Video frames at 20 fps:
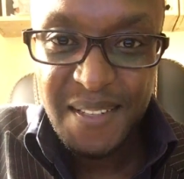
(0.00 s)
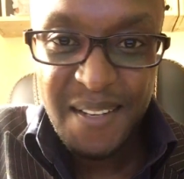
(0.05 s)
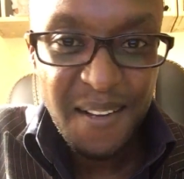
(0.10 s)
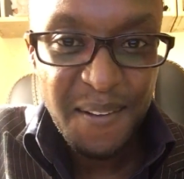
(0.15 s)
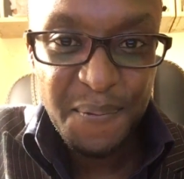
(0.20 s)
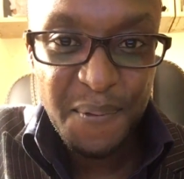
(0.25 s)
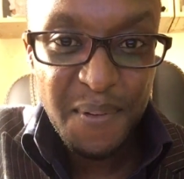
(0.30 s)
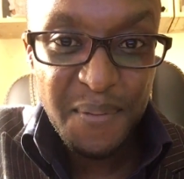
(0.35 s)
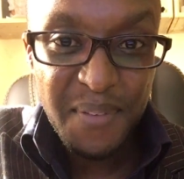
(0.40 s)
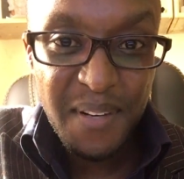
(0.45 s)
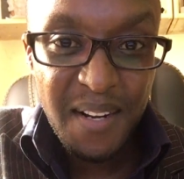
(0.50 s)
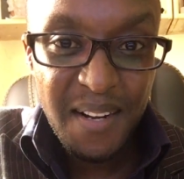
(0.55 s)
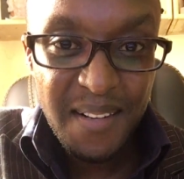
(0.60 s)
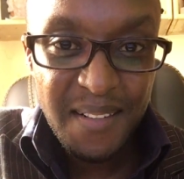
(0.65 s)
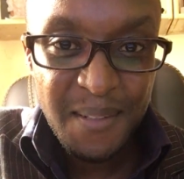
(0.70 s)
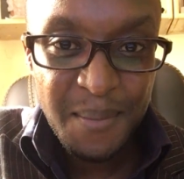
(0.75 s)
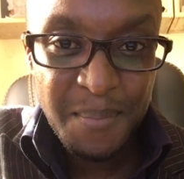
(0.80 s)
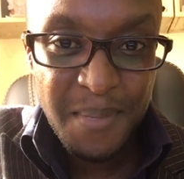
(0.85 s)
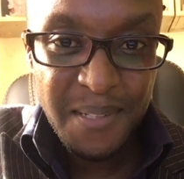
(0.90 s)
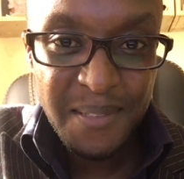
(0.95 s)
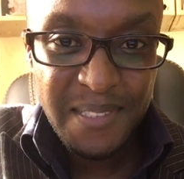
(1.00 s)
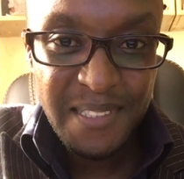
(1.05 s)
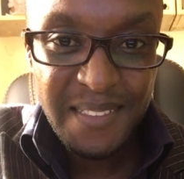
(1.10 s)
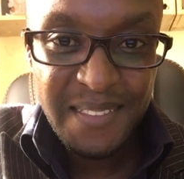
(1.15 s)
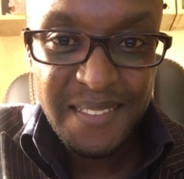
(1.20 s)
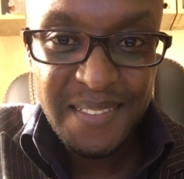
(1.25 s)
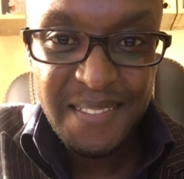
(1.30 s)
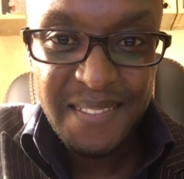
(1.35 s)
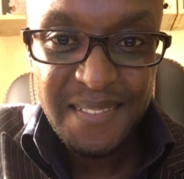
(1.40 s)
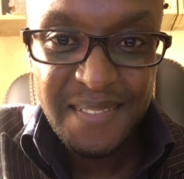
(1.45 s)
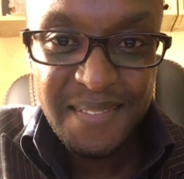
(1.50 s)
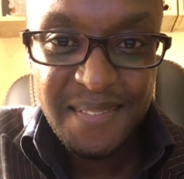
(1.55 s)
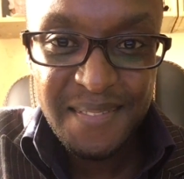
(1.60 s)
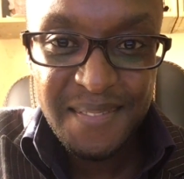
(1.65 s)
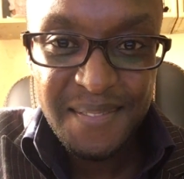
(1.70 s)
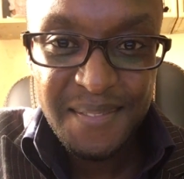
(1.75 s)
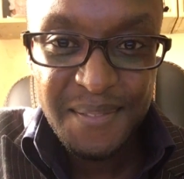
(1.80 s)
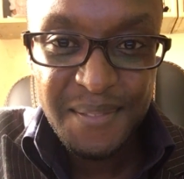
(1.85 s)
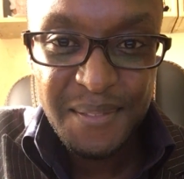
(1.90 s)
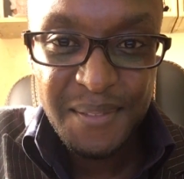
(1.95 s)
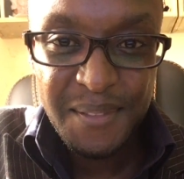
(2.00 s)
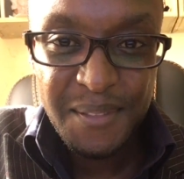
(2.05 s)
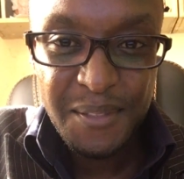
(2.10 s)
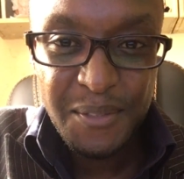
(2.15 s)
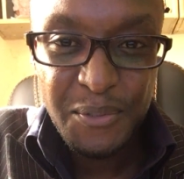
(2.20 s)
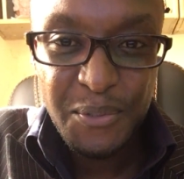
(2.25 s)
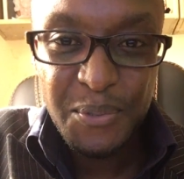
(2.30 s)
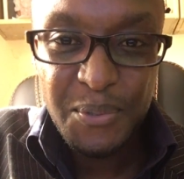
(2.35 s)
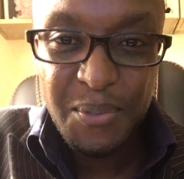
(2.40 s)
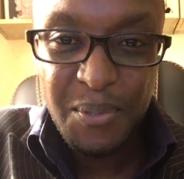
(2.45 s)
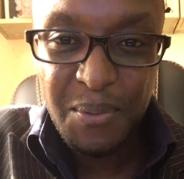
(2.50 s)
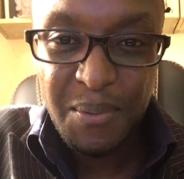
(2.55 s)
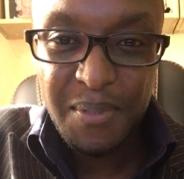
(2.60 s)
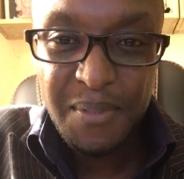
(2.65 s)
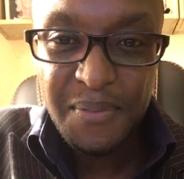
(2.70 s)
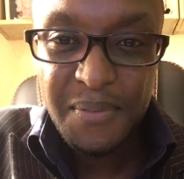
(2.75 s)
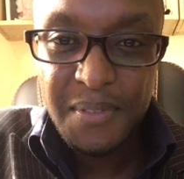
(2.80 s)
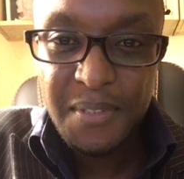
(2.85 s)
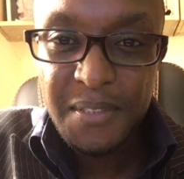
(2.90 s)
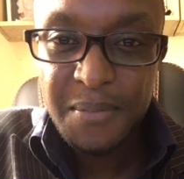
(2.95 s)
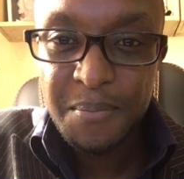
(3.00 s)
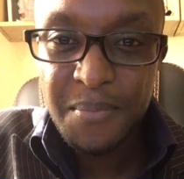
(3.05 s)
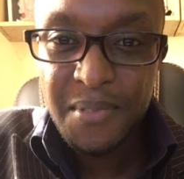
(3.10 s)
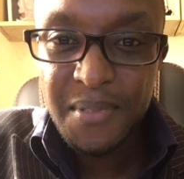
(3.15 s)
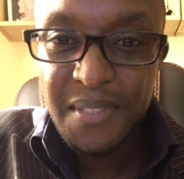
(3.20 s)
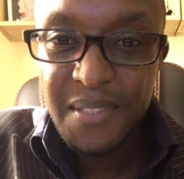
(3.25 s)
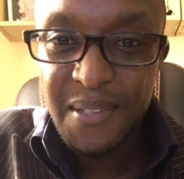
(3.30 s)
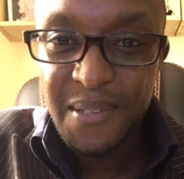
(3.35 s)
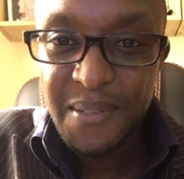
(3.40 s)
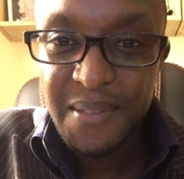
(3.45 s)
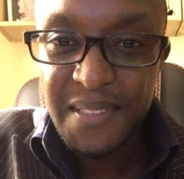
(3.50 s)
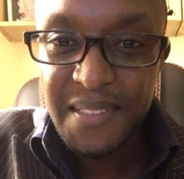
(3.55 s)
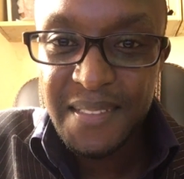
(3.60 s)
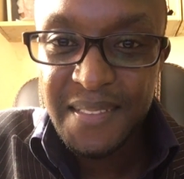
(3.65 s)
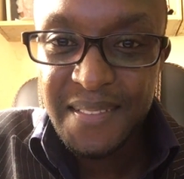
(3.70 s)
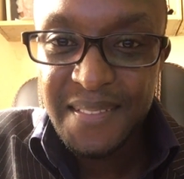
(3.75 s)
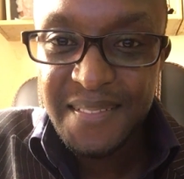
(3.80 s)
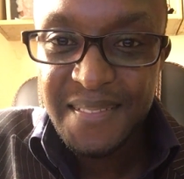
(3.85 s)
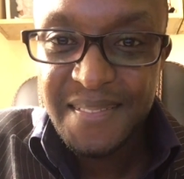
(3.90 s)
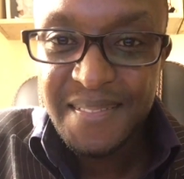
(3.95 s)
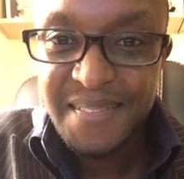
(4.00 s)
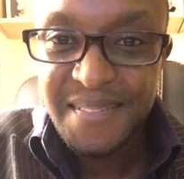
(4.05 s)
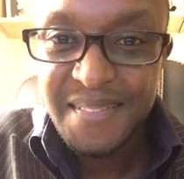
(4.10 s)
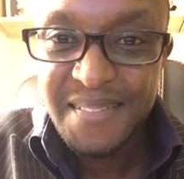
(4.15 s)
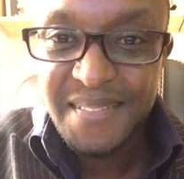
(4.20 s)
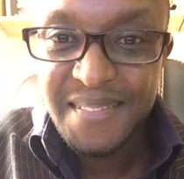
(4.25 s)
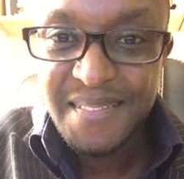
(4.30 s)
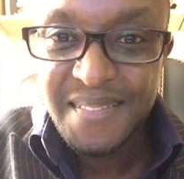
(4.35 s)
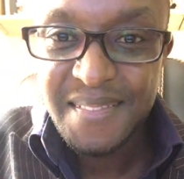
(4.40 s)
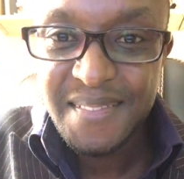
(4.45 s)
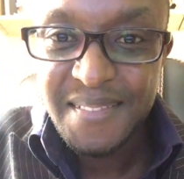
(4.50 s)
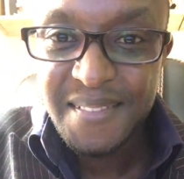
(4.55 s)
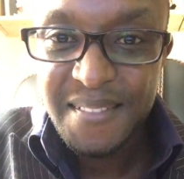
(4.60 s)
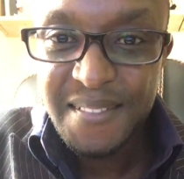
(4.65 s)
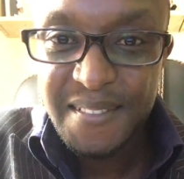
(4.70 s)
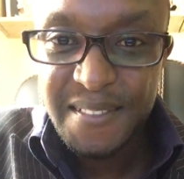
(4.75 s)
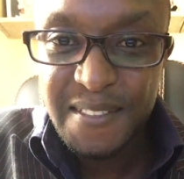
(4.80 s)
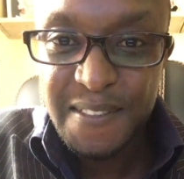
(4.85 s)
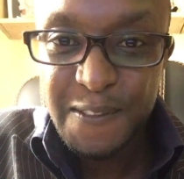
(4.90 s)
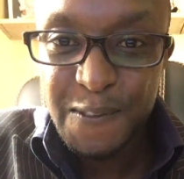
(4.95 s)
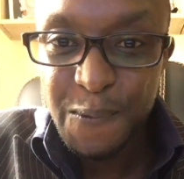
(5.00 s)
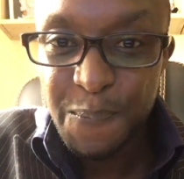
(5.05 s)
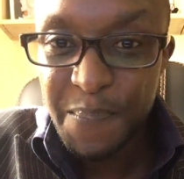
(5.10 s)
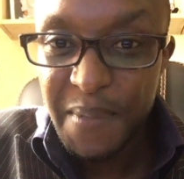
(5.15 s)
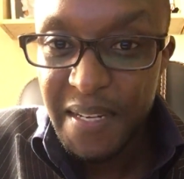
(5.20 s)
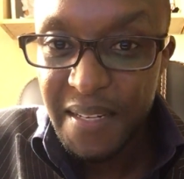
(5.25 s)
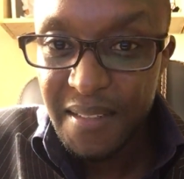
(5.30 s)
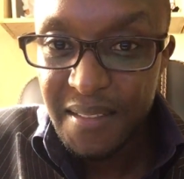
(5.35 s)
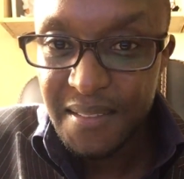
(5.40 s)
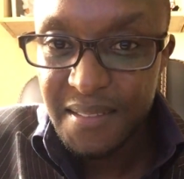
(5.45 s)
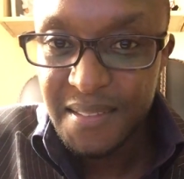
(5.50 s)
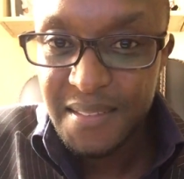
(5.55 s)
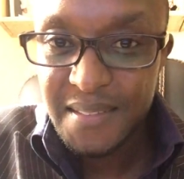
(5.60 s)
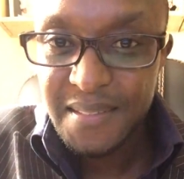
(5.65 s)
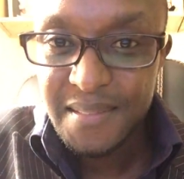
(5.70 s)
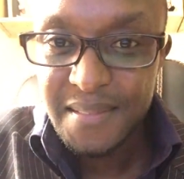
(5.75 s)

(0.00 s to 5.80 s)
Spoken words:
Have you ever heard about it? Do you know what fish body odor syndrome is?